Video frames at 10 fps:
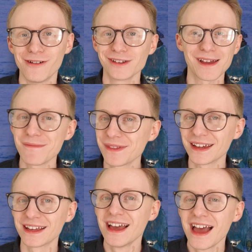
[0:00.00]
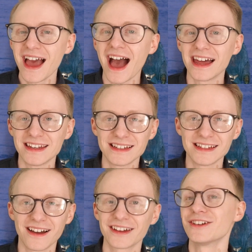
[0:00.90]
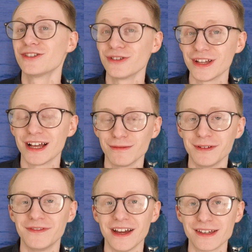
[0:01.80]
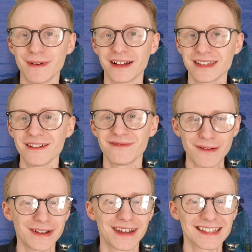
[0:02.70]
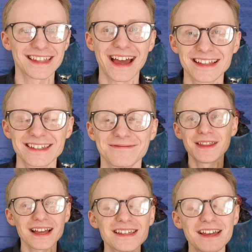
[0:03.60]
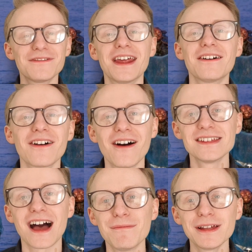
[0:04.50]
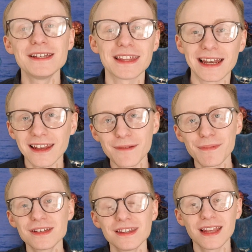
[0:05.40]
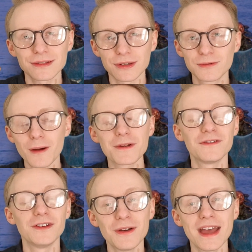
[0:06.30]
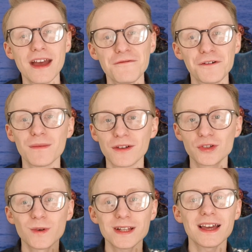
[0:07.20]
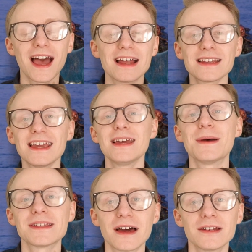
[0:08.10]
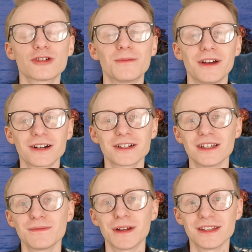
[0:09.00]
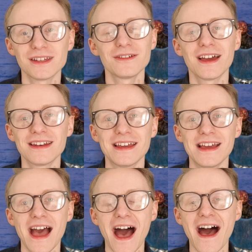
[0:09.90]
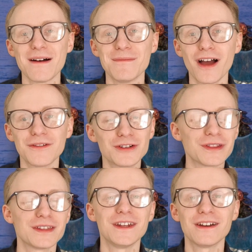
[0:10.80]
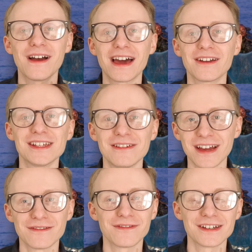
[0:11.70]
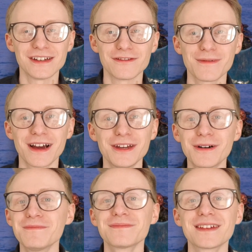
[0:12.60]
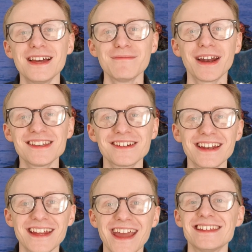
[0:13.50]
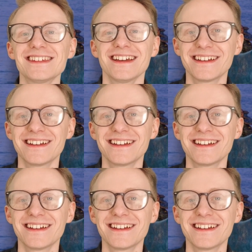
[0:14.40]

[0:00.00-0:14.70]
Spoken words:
or something. And I can assure you there'll be videos about it when we get to that. But that's it for now, guys. And please hit that like button, that subscribe button if you're new here. Follow me on Twitter at @EMS_Productions. But until then, I hope you enjoyed this video. And I'll see you again very soon for a brand new one. But until then, it's